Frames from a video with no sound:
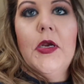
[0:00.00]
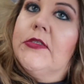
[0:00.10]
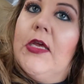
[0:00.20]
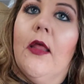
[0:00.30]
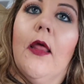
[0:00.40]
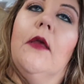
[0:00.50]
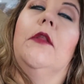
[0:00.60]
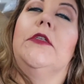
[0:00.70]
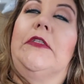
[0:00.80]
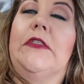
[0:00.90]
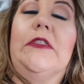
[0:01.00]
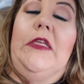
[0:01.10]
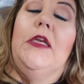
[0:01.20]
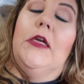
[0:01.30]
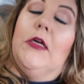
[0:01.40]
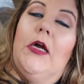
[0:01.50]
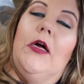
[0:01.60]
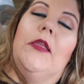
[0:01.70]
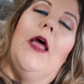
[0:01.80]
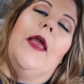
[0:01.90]
breaks out like a little 16 year
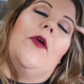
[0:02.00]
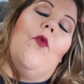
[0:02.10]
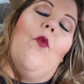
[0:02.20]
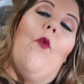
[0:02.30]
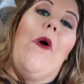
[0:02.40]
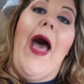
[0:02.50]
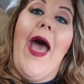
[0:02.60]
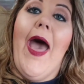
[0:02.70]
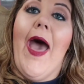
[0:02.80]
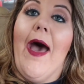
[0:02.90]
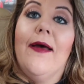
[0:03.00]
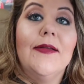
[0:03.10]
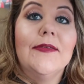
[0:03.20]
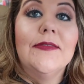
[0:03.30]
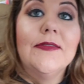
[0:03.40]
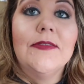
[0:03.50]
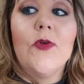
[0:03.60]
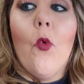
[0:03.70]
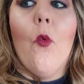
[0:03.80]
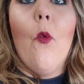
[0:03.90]
old. Like, why?
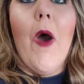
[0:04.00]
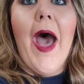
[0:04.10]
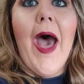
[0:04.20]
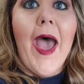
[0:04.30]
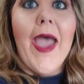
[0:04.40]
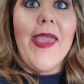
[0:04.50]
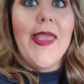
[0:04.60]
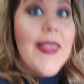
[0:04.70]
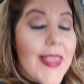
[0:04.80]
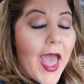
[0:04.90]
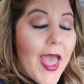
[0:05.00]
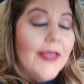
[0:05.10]
why.